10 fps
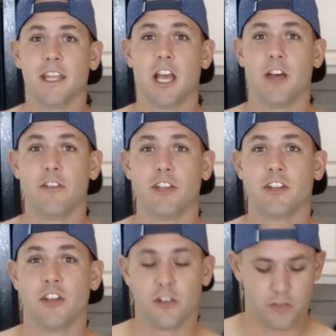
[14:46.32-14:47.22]
the
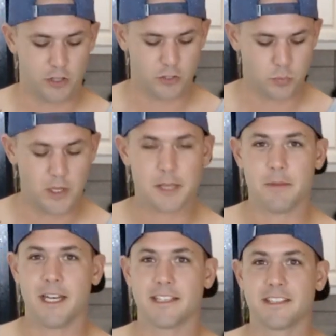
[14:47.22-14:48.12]
oven for the 20
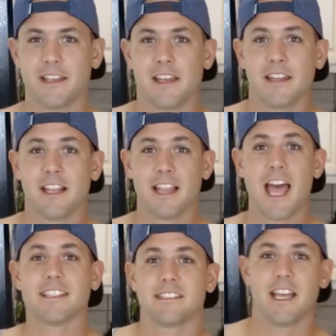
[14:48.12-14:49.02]
minutes. The
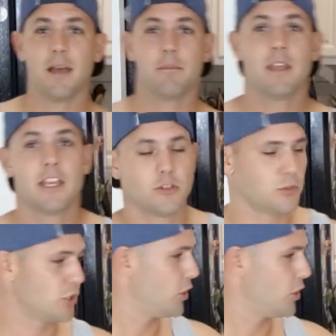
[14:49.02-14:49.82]
last step is what you're